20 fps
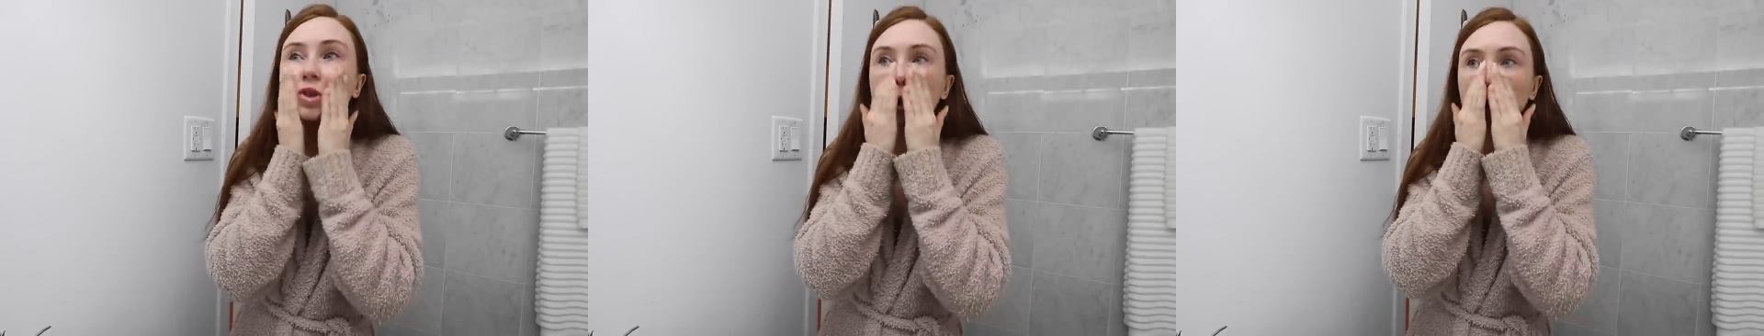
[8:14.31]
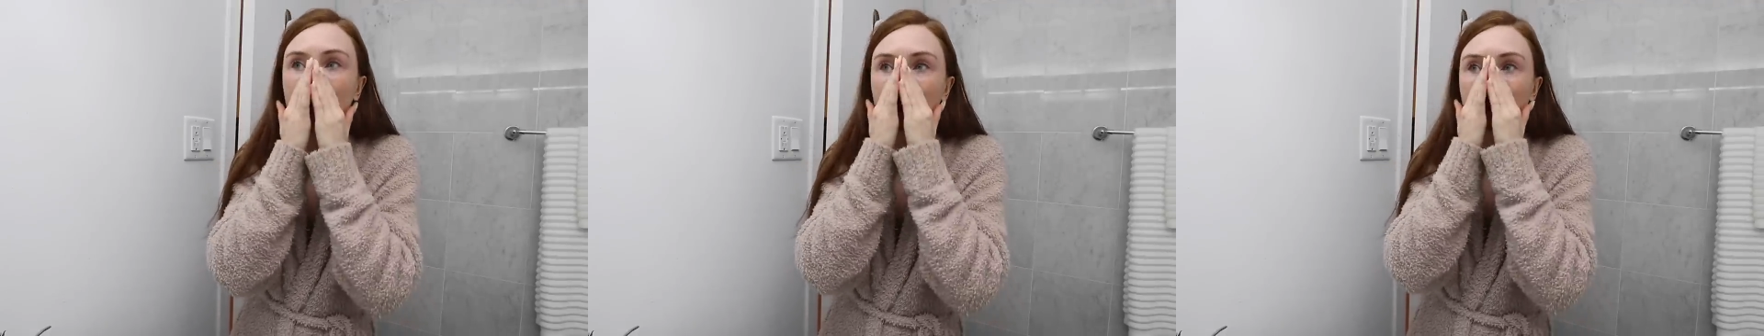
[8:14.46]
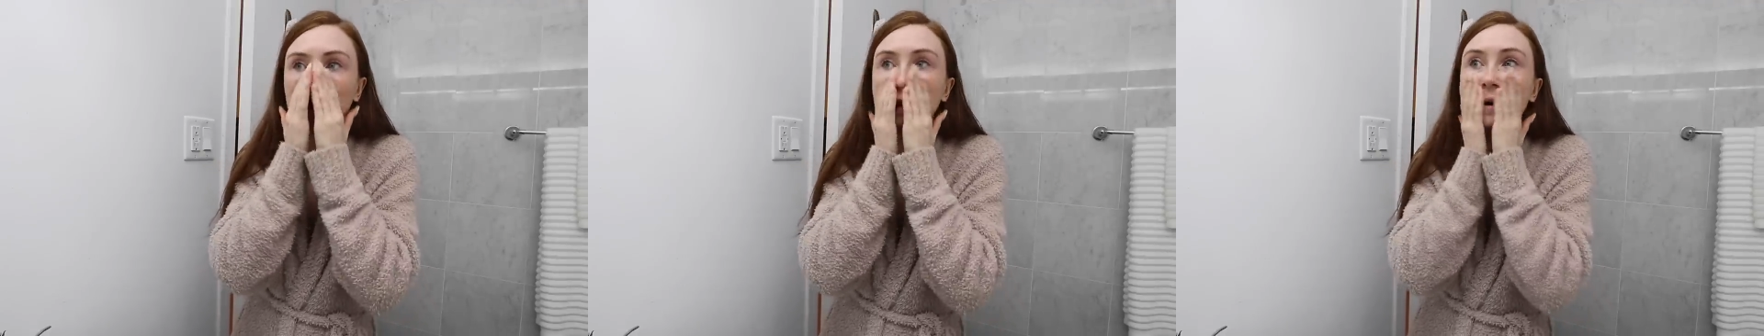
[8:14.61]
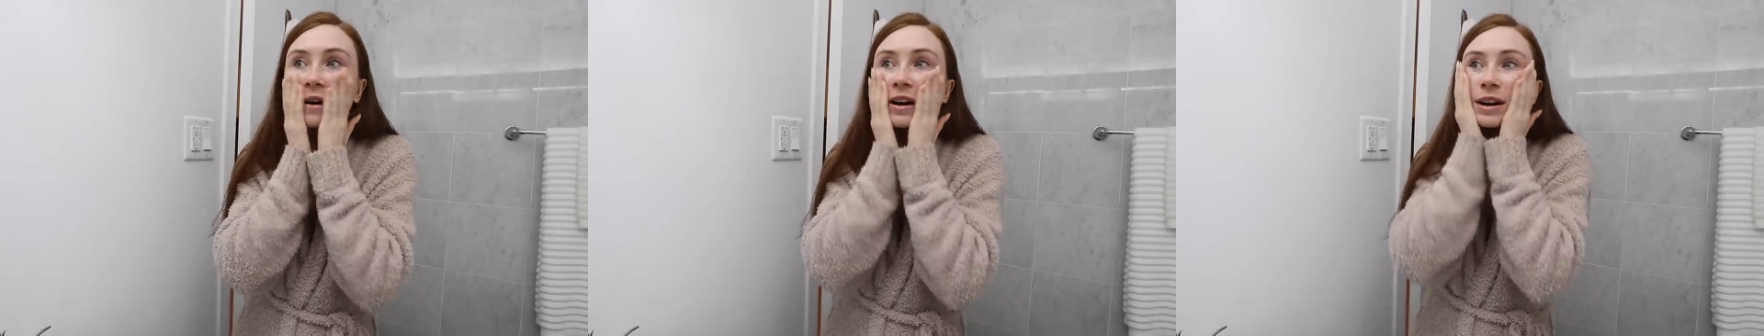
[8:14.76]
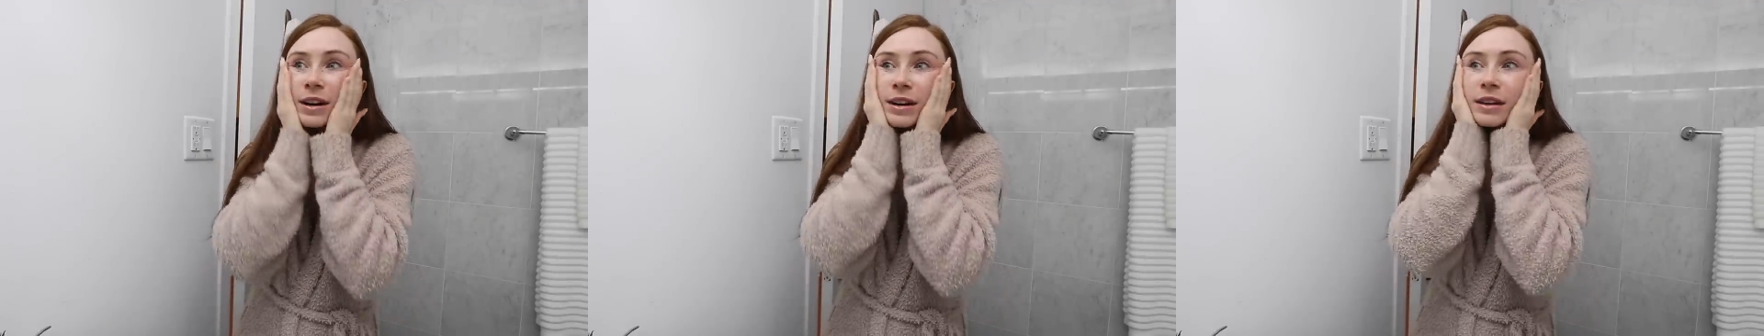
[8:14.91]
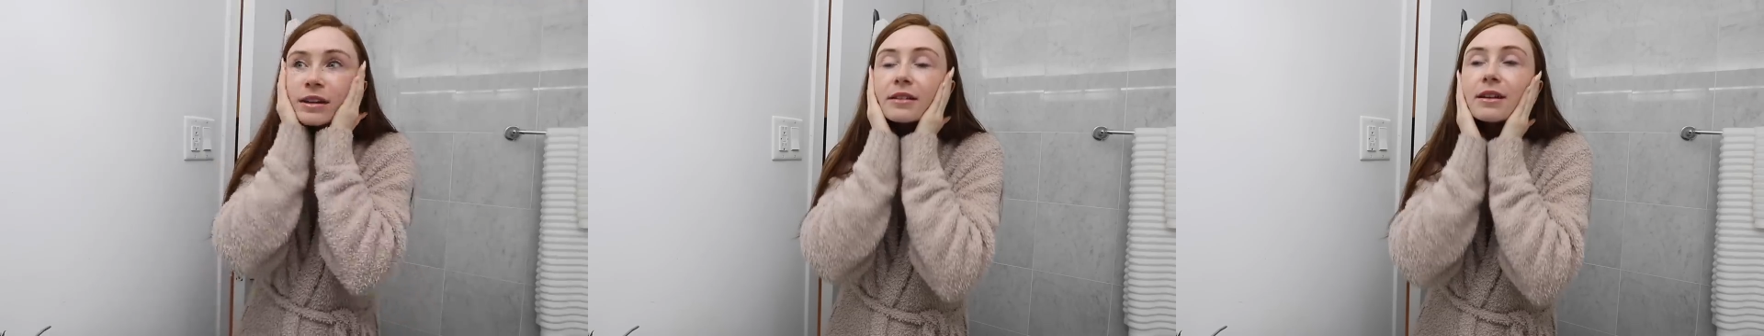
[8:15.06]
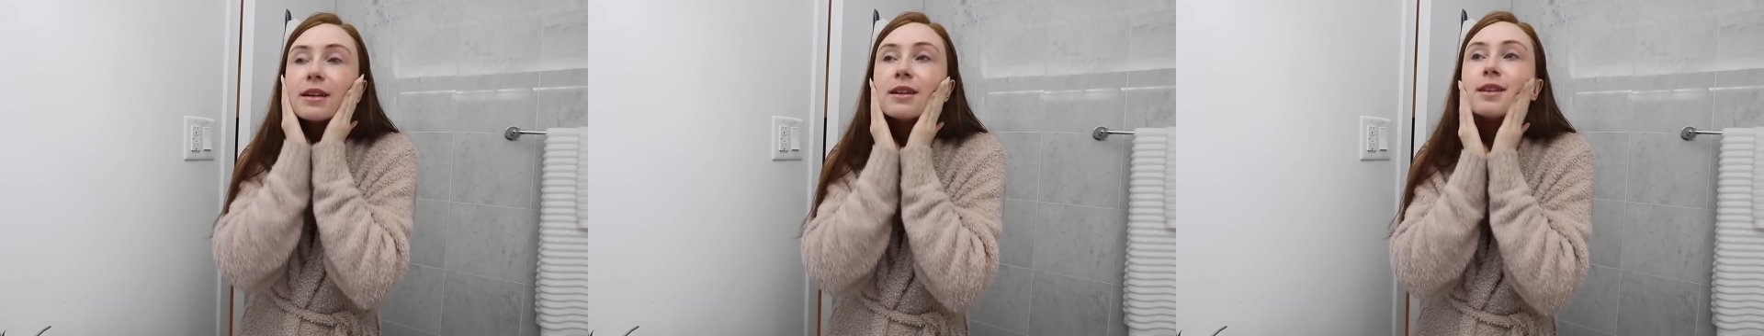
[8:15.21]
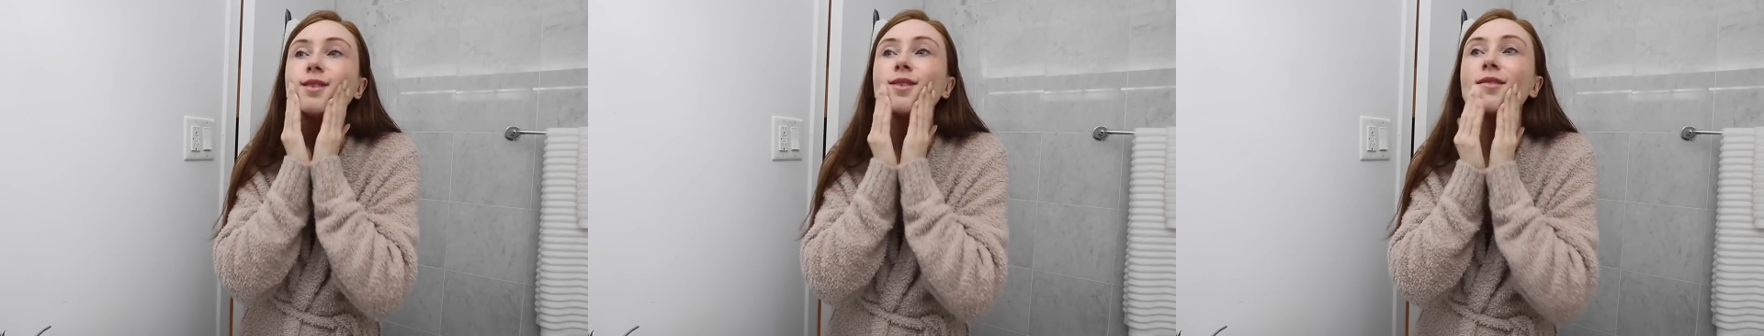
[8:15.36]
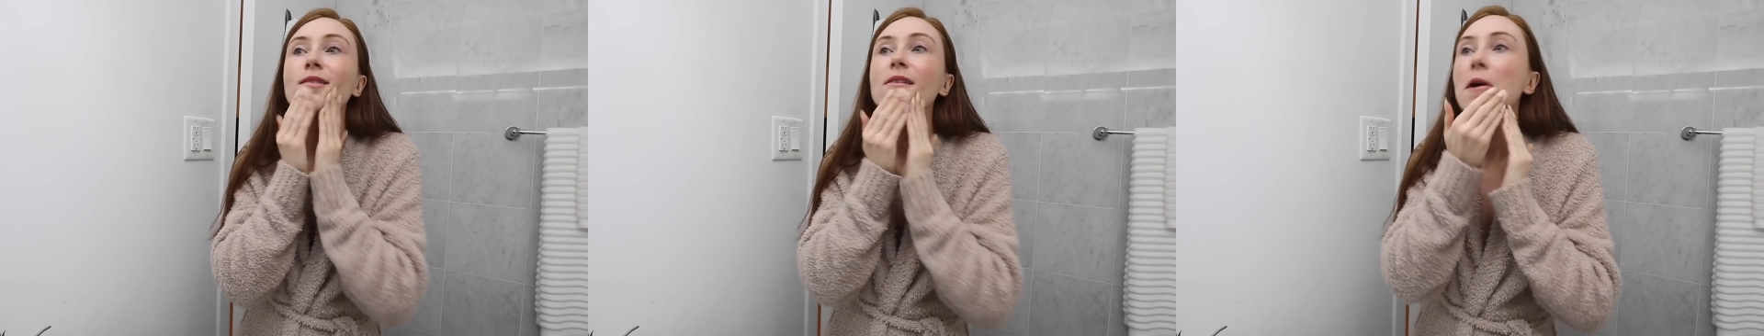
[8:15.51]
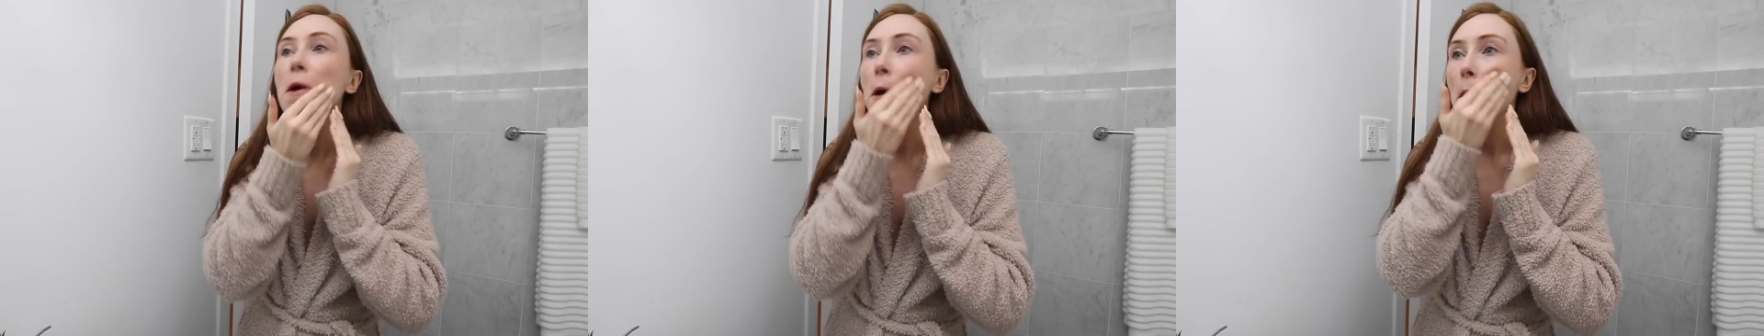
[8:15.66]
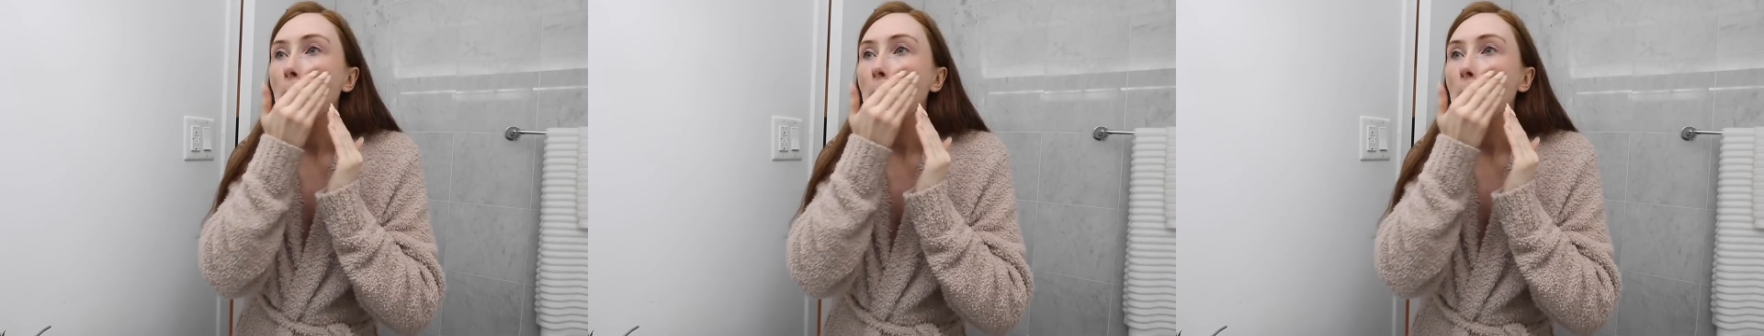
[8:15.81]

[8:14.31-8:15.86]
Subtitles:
during the night, and